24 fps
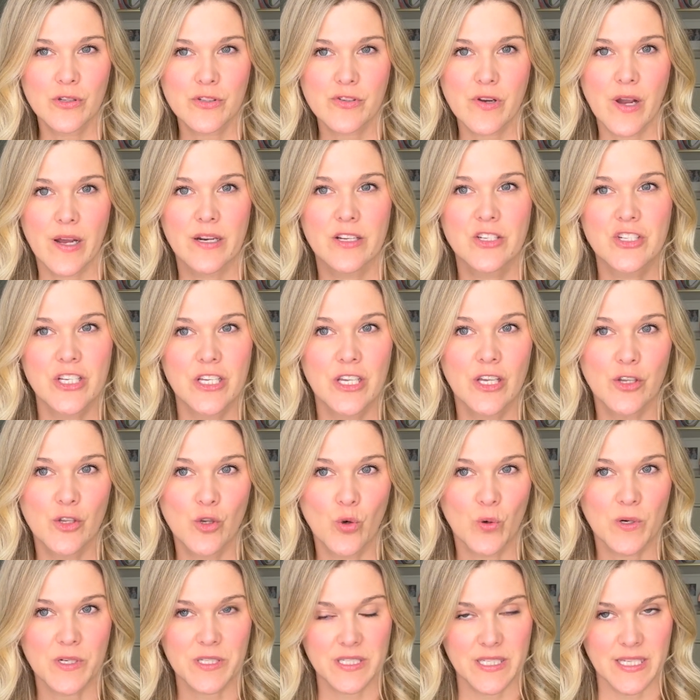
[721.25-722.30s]
strategy
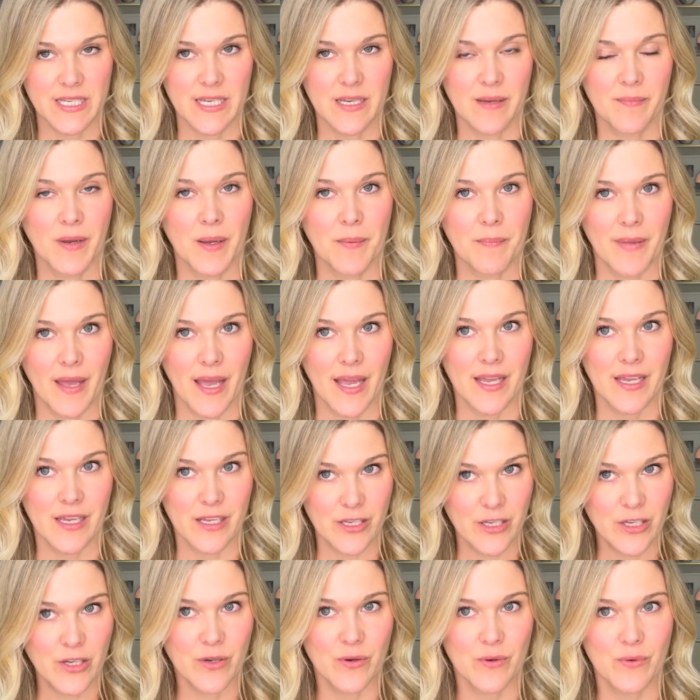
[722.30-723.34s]
your team may
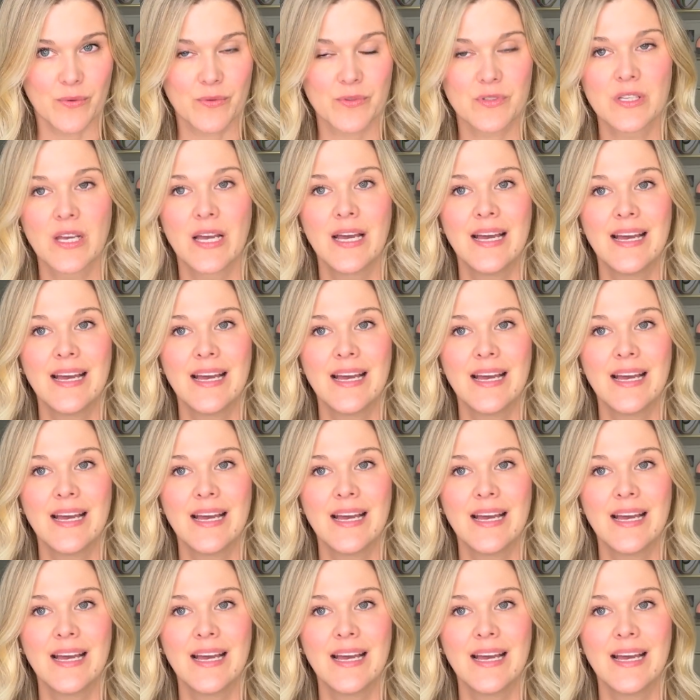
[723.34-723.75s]
use